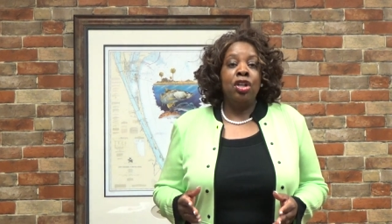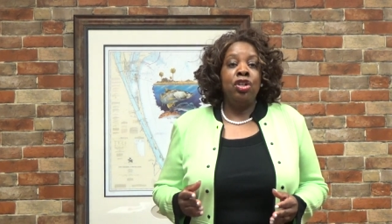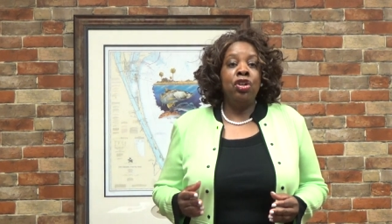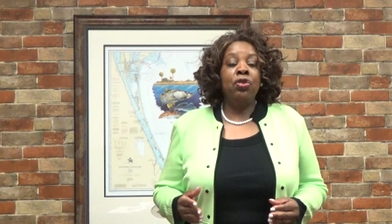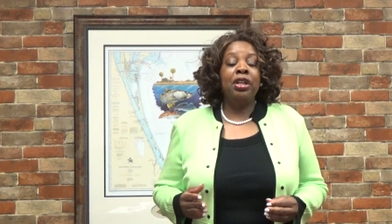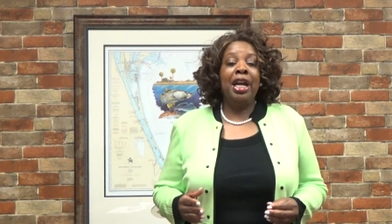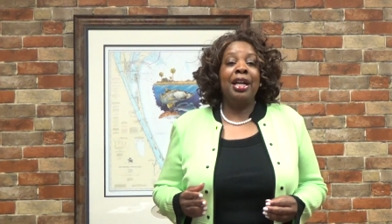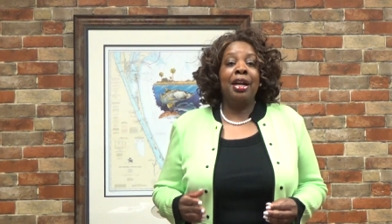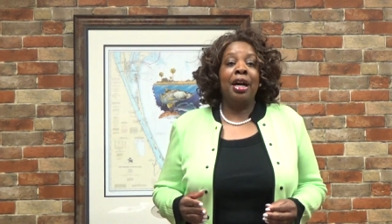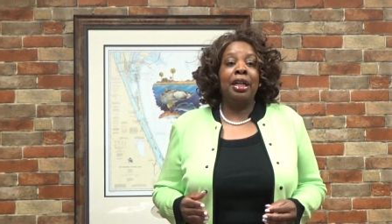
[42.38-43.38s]
You
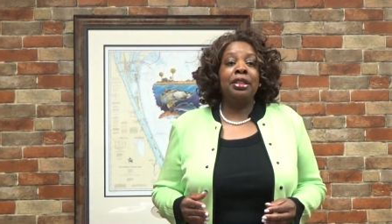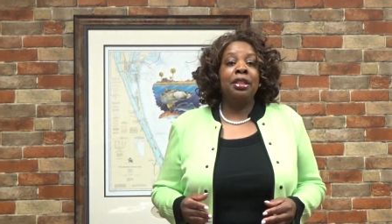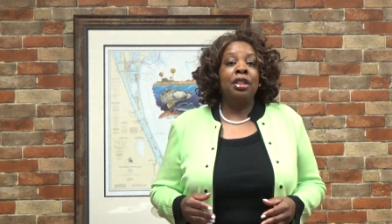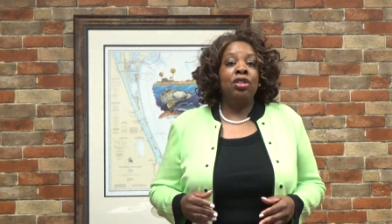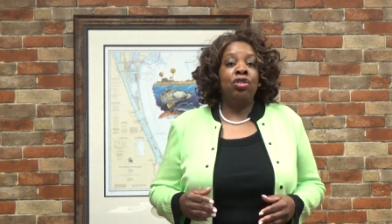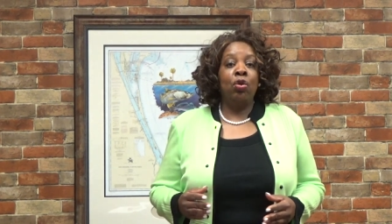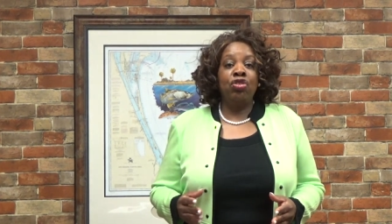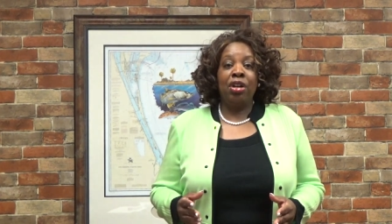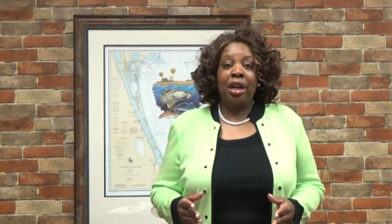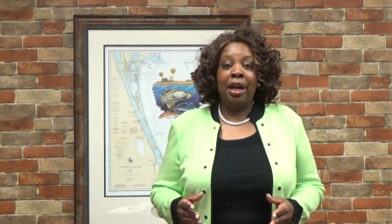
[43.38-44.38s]
cannot
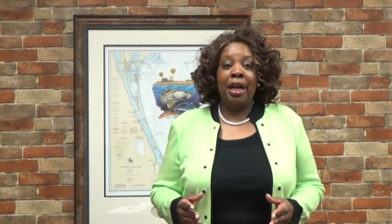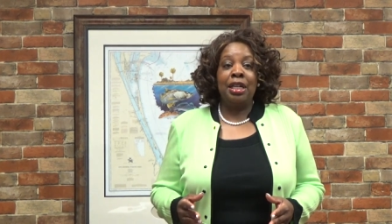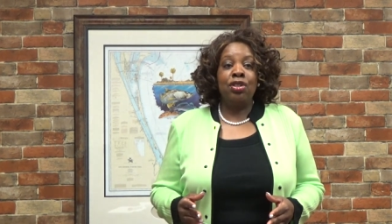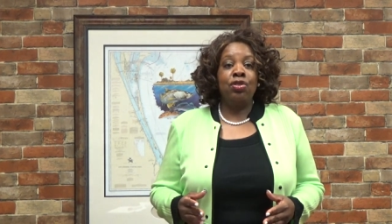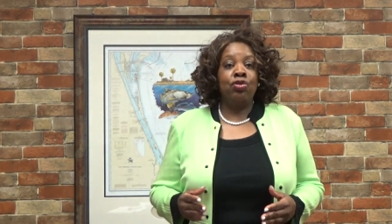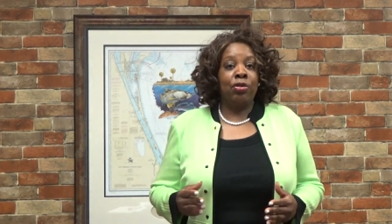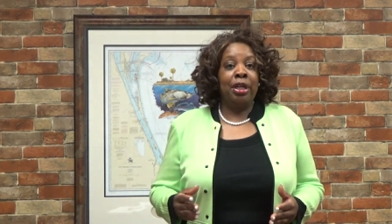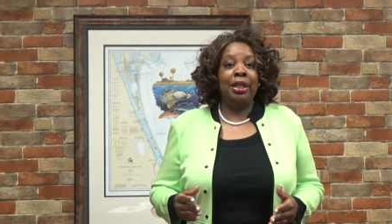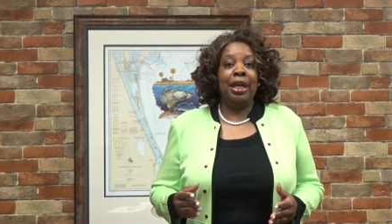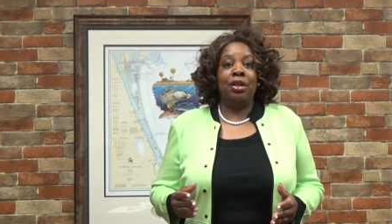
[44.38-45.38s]
socialize,
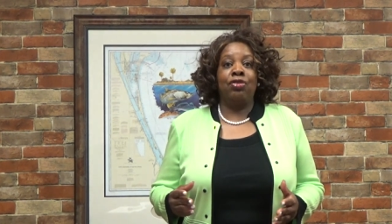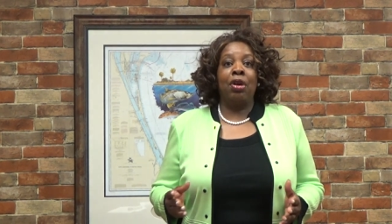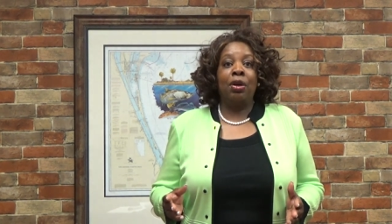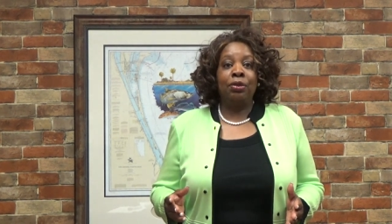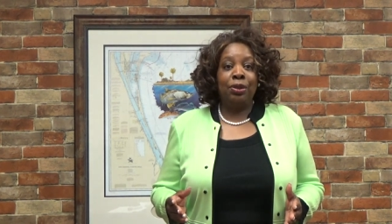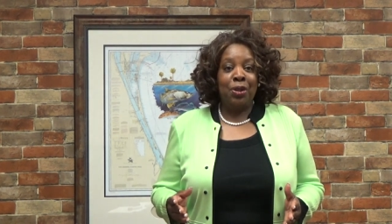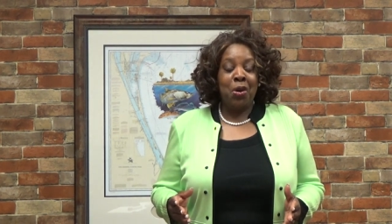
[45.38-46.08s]
drink, get drunk